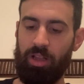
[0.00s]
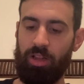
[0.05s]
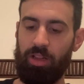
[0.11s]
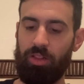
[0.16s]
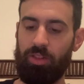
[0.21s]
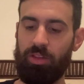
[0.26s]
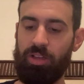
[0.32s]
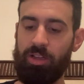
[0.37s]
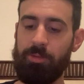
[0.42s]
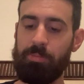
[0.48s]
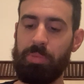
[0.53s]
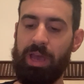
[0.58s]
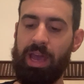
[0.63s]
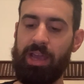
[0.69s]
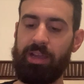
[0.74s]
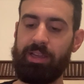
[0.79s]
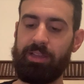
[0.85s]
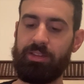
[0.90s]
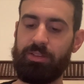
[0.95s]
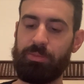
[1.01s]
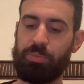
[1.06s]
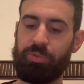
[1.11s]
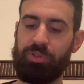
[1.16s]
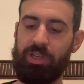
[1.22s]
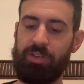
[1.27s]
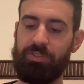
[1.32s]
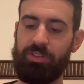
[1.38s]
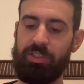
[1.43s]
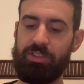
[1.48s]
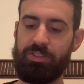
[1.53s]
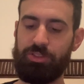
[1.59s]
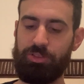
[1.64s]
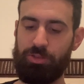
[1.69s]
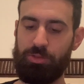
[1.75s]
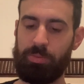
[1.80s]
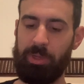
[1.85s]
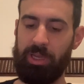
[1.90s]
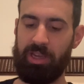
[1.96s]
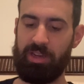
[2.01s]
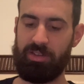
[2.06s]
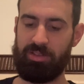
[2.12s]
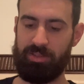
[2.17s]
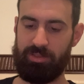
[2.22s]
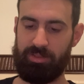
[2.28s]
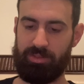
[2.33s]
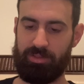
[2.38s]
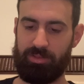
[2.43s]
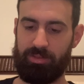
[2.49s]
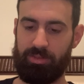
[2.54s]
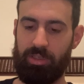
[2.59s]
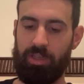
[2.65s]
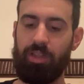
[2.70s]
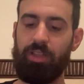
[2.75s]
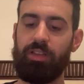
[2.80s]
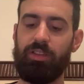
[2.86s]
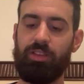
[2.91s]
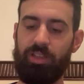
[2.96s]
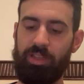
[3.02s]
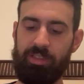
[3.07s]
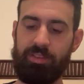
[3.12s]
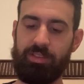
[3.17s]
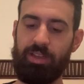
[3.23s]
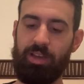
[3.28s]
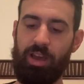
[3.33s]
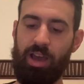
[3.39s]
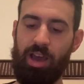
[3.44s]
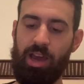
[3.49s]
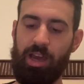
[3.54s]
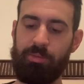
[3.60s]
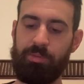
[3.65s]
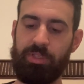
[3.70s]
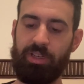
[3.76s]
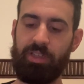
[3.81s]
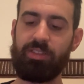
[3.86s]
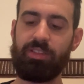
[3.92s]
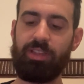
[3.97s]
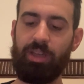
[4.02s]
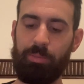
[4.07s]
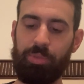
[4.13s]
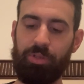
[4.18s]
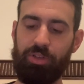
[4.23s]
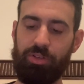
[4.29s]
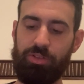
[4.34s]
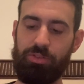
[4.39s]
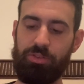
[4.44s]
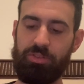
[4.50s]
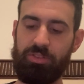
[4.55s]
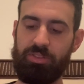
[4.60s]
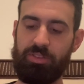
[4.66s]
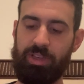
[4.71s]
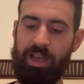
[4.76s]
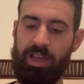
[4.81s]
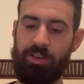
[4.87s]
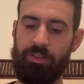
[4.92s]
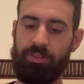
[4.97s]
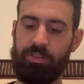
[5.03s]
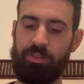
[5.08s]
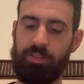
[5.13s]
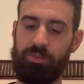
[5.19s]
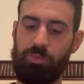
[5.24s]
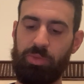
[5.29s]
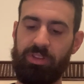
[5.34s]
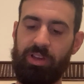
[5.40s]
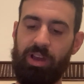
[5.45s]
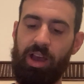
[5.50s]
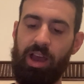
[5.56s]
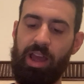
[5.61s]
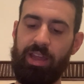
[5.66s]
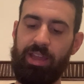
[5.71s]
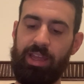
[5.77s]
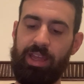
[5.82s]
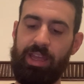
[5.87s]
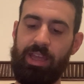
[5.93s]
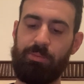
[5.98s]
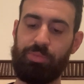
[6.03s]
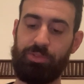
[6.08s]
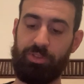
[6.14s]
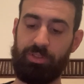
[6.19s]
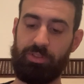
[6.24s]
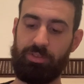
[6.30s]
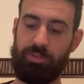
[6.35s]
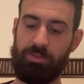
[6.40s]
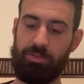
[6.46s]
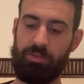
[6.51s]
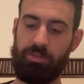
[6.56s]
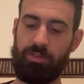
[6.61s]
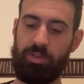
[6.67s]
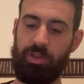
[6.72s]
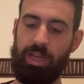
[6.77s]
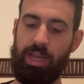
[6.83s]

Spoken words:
Look back at the previous 2 pages. List the objects that produce sounds with high amplitude.